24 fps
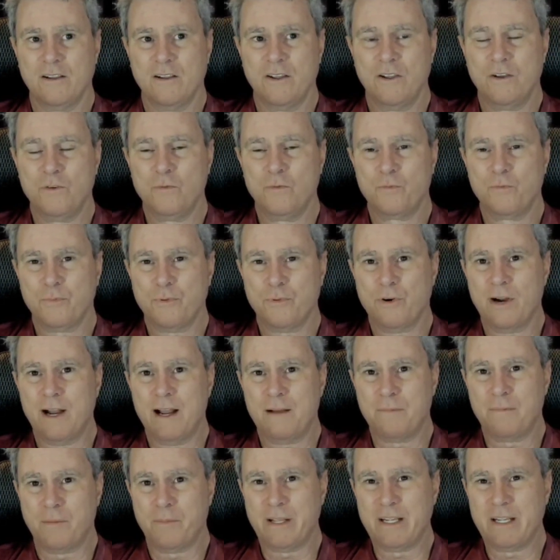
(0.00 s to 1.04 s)
you
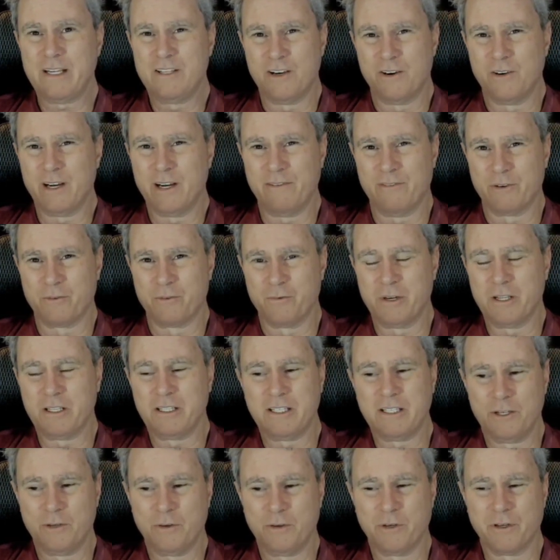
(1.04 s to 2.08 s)
probably don't even
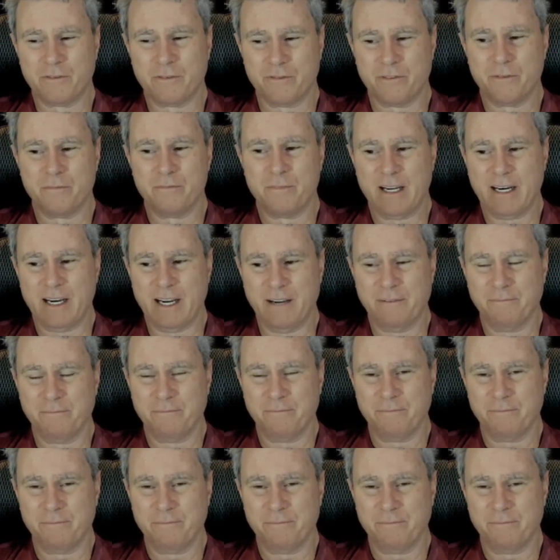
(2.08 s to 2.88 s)
really do it for money.